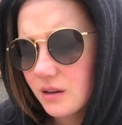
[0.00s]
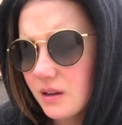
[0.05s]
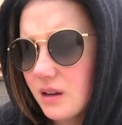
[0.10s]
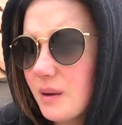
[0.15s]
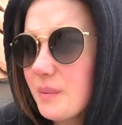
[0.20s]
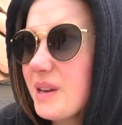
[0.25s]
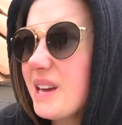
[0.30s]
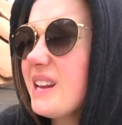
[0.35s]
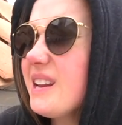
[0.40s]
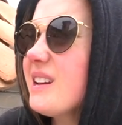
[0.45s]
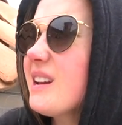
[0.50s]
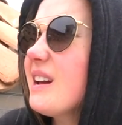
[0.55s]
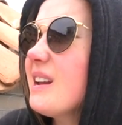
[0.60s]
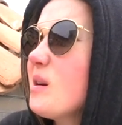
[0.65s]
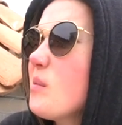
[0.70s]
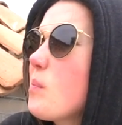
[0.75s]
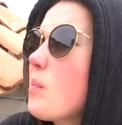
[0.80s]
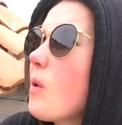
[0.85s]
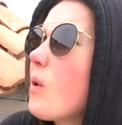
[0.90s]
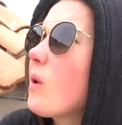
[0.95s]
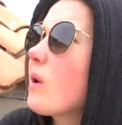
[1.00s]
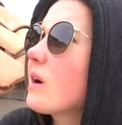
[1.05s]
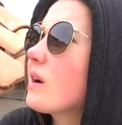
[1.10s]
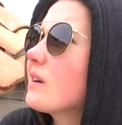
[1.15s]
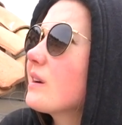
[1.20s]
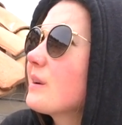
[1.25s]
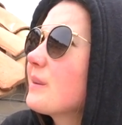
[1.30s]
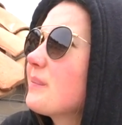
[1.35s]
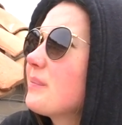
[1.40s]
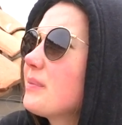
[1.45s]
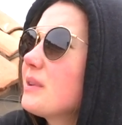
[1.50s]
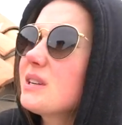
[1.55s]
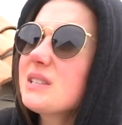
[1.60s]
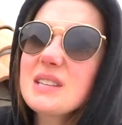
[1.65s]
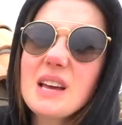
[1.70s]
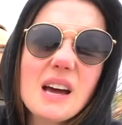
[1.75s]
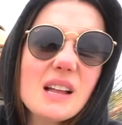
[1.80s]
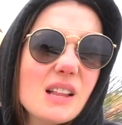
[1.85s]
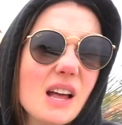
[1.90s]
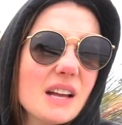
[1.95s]
I'm getting kind of bored. There's
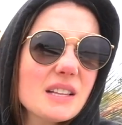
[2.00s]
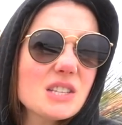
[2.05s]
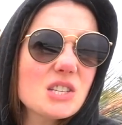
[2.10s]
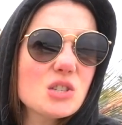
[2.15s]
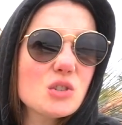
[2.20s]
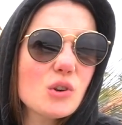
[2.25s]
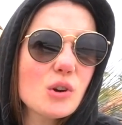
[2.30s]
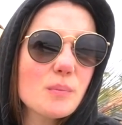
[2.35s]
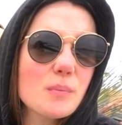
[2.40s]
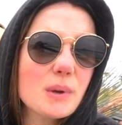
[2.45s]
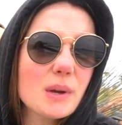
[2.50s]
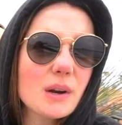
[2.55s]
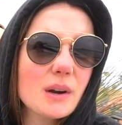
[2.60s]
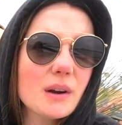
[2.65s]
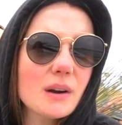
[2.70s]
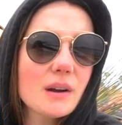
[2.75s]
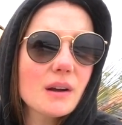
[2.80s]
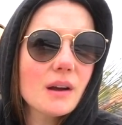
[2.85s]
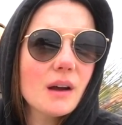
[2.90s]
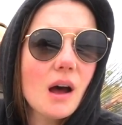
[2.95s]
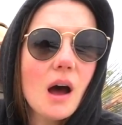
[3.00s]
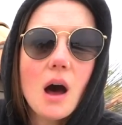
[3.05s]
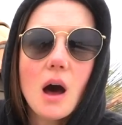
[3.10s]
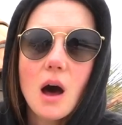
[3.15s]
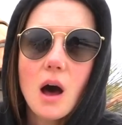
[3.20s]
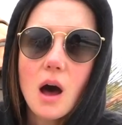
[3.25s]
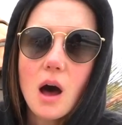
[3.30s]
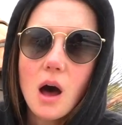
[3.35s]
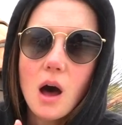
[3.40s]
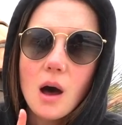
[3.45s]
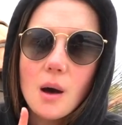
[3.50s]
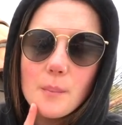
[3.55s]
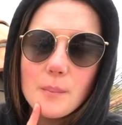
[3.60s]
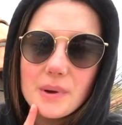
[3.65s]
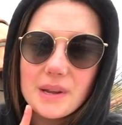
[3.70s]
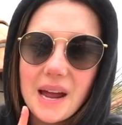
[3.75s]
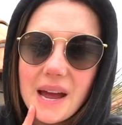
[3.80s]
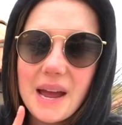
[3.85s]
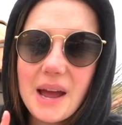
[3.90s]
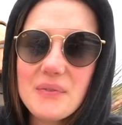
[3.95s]
not a lot to do up here.
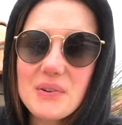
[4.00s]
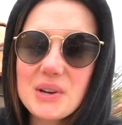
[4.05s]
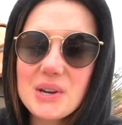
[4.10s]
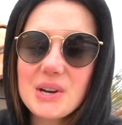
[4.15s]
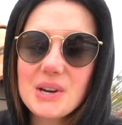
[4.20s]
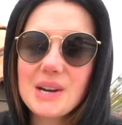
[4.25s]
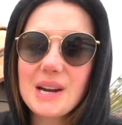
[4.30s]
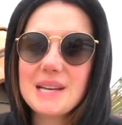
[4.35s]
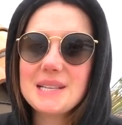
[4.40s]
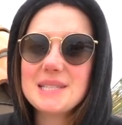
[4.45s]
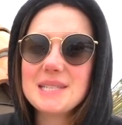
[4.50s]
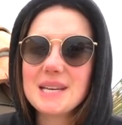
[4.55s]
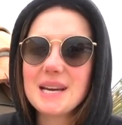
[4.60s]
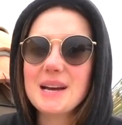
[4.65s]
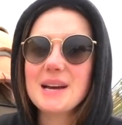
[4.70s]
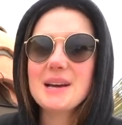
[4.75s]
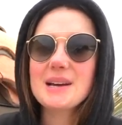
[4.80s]
But I have a good idea.